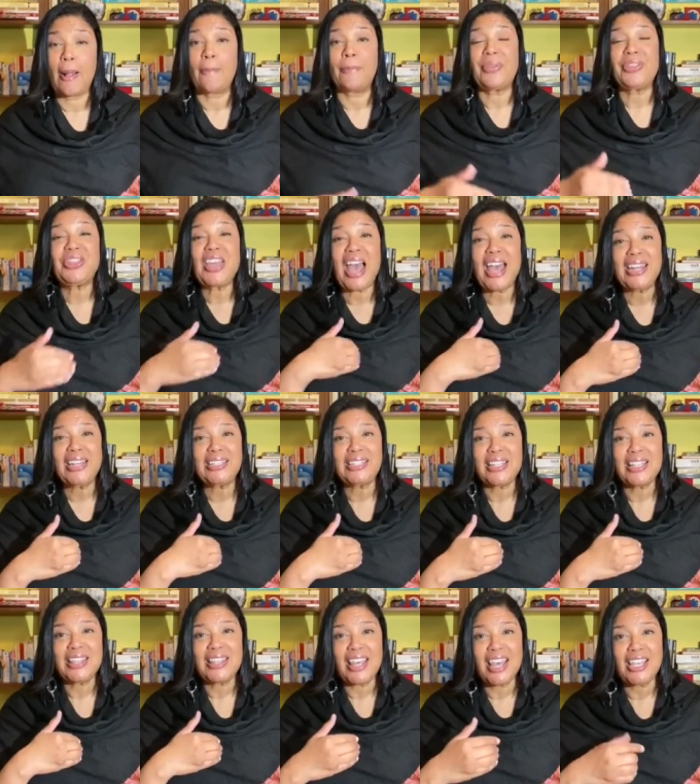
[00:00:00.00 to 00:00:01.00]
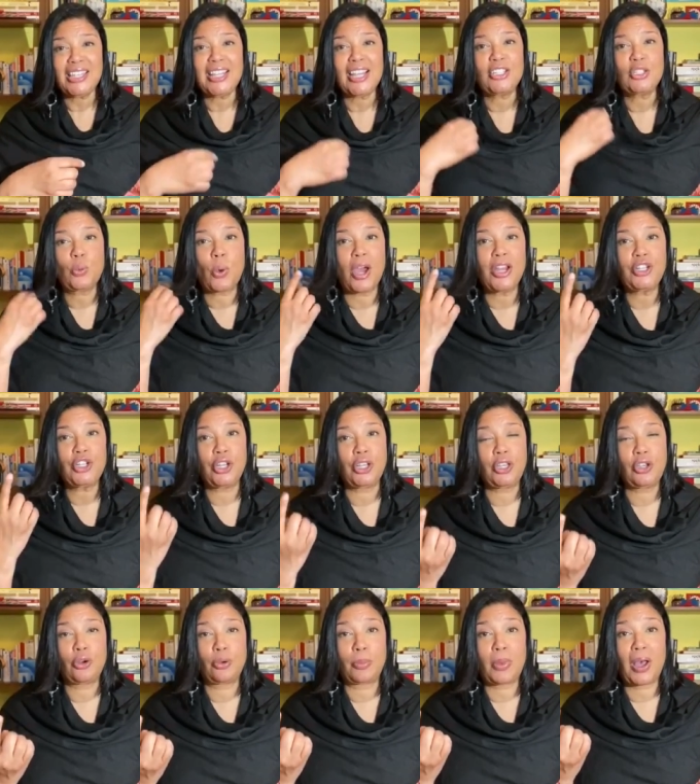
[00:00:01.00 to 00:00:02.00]
But that is the thing that's watching
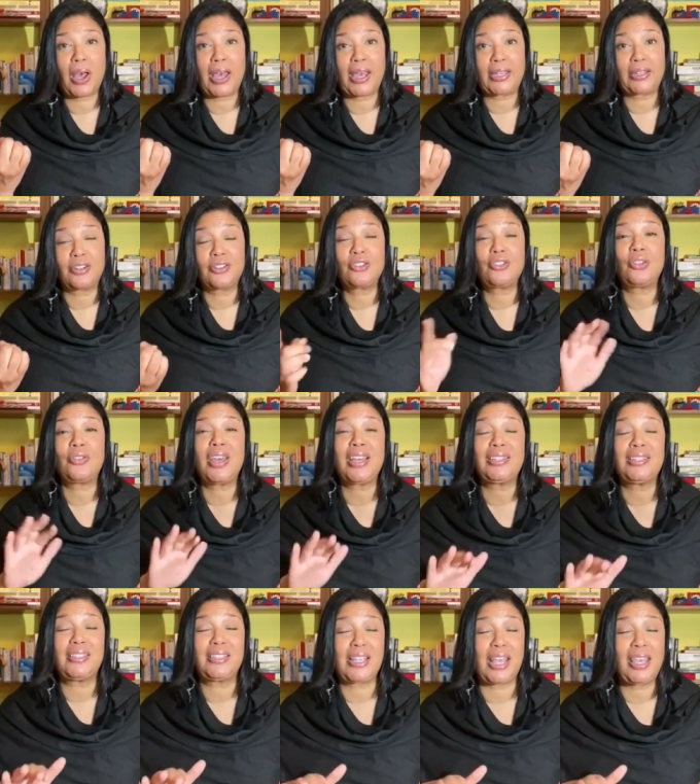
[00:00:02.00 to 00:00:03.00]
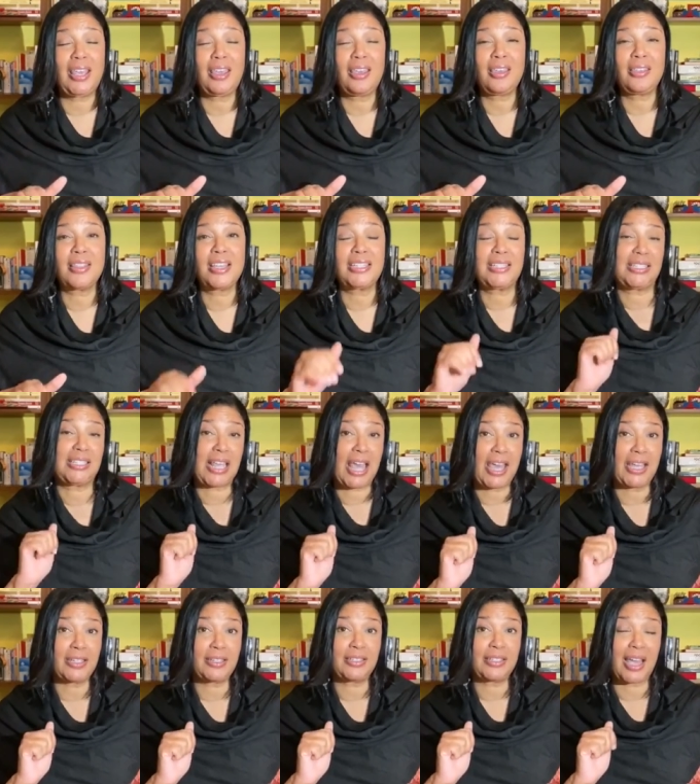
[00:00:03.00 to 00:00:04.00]
your mind. So that saying that
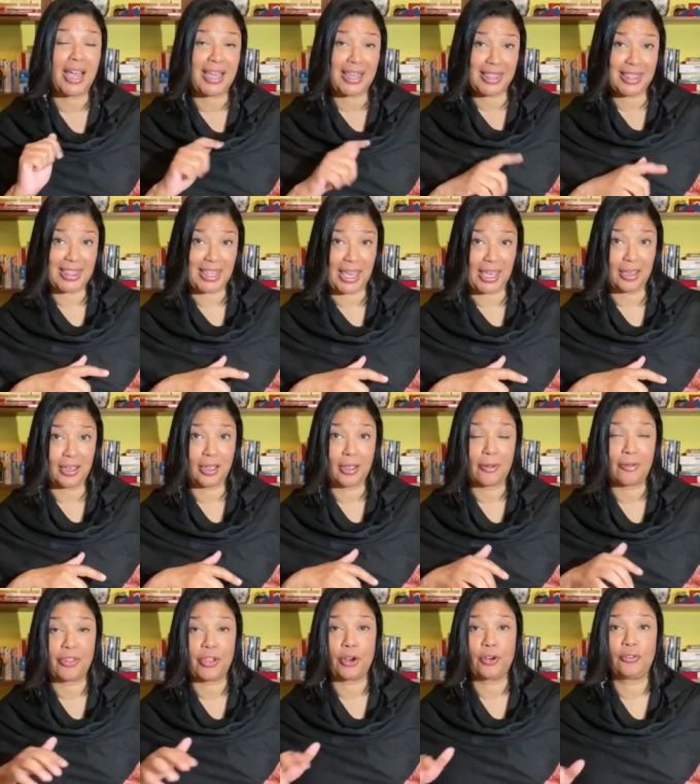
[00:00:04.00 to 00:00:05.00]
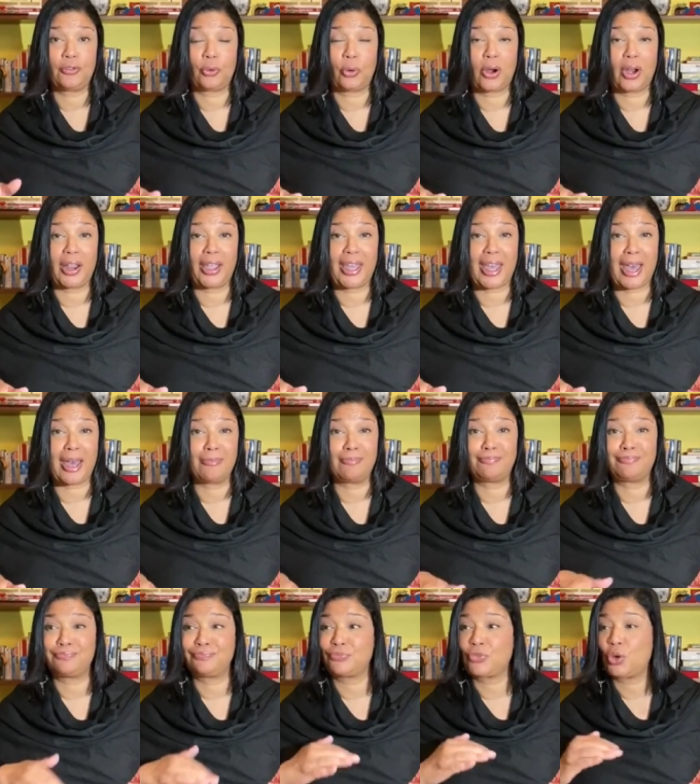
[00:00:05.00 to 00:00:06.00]
says, I think, therefore I
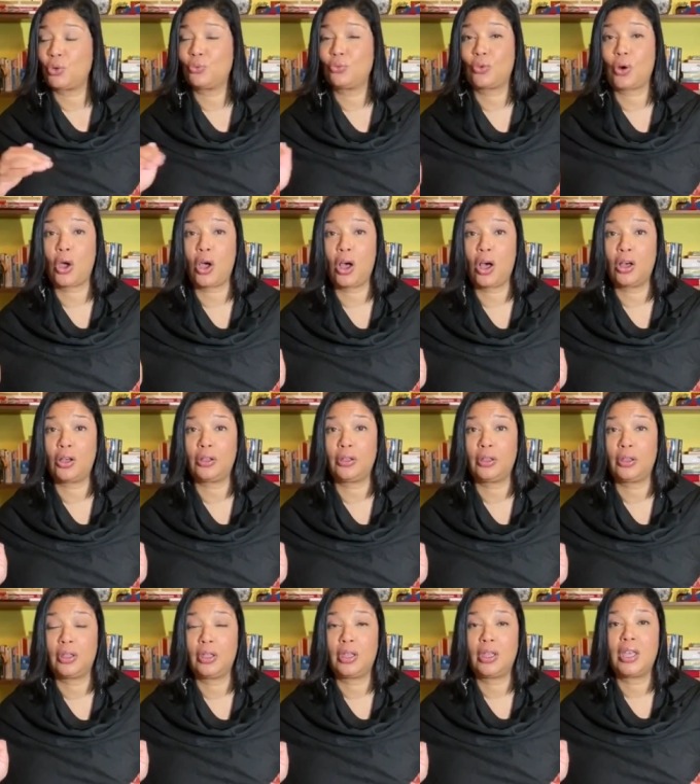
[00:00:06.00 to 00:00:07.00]
am, wrong.